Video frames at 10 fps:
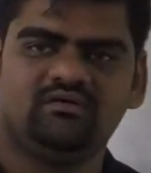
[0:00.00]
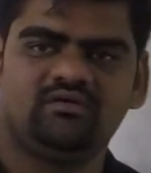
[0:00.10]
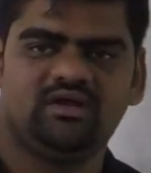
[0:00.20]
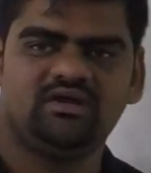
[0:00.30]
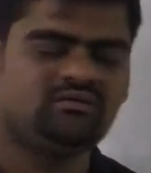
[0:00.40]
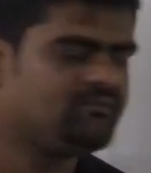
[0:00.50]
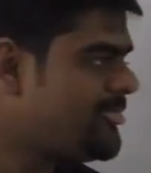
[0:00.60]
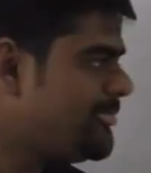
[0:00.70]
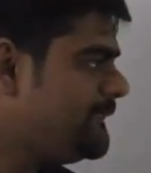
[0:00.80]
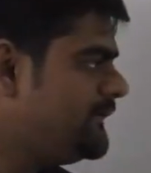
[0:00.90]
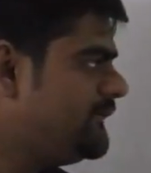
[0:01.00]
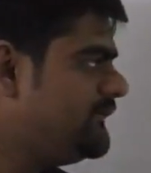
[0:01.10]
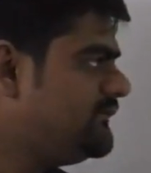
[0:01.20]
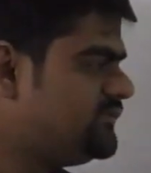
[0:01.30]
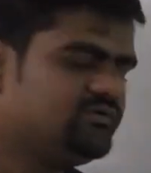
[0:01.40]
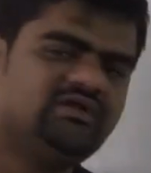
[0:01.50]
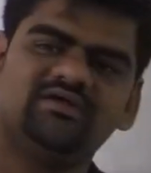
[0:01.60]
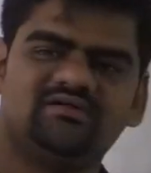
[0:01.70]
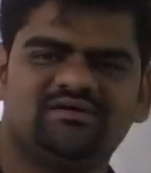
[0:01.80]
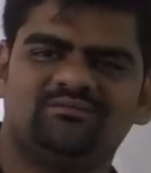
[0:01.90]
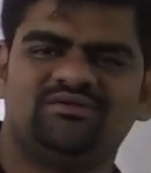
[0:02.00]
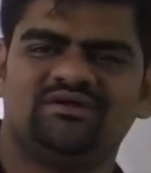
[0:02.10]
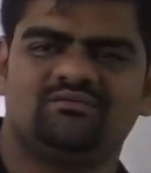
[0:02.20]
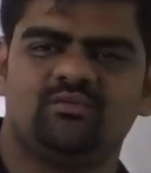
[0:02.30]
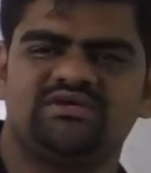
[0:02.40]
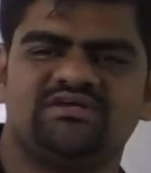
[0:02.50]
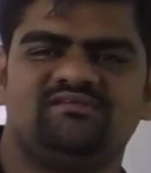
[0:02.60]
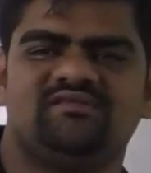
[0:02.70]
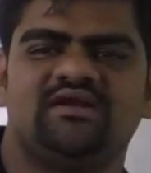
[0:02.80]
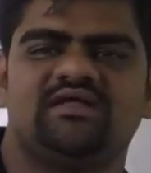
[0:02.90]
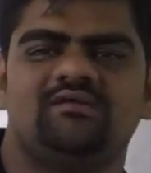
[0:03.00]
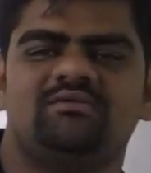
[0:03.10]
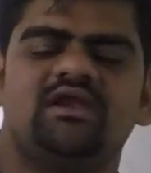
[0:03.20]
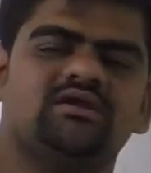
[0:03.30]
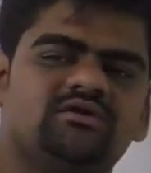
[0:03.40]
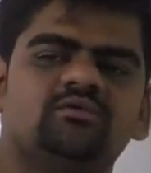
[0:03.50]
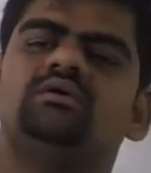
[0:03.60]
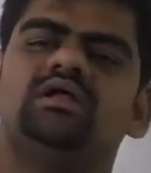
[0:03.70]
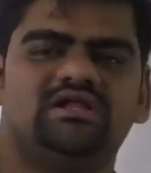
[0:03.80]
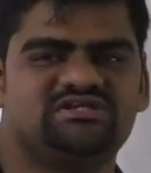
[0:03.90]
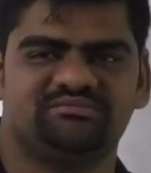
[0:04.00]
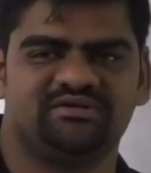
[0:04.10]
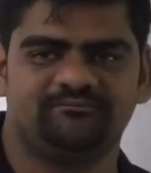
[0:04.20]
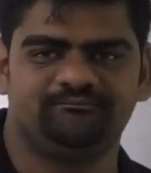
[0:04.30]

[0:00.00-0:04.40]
right? So these are some of the questions that can be related to algebra,